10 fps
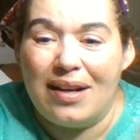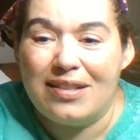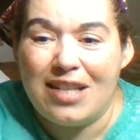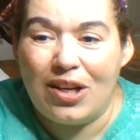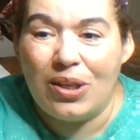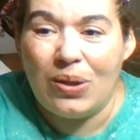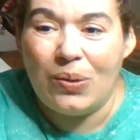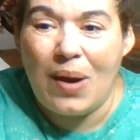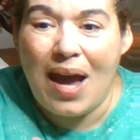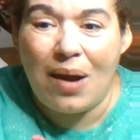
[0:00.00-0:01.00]
we slept on
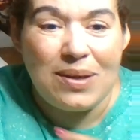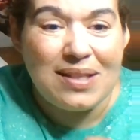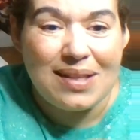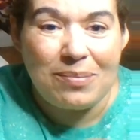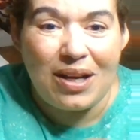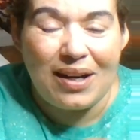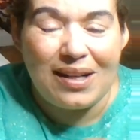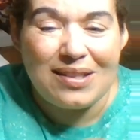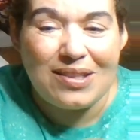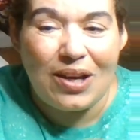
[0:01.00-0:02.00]
it. So I
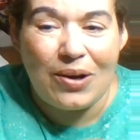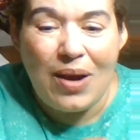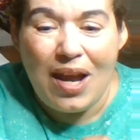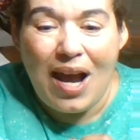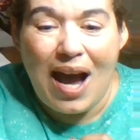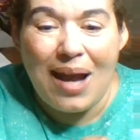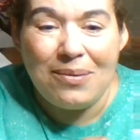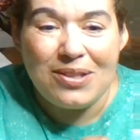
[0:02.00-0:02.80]
will see you guys